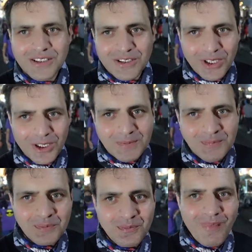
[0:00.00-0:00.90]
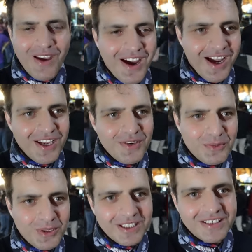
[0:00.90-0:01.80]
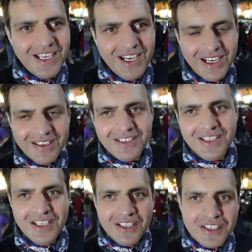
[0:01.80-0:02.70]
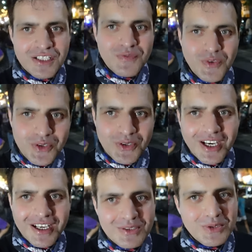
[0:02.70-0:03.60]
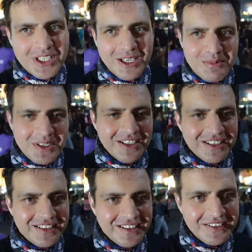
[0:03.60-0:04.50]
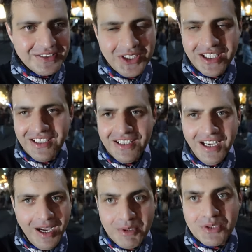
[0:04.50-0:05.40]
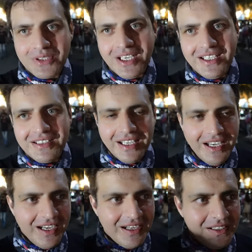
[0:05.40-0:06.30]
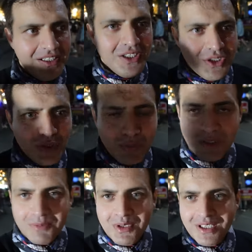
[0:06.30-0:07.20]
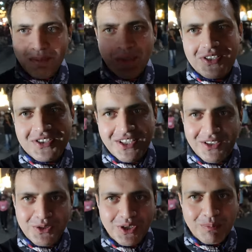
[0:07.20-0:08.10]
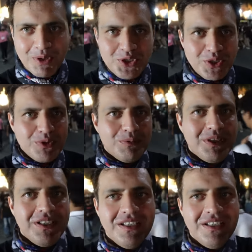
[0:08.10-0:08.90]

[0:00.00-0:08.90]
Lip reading: So hi everyone. This is for you guys who came here today. I mean tonight. You meet me in person. You took a picture with me.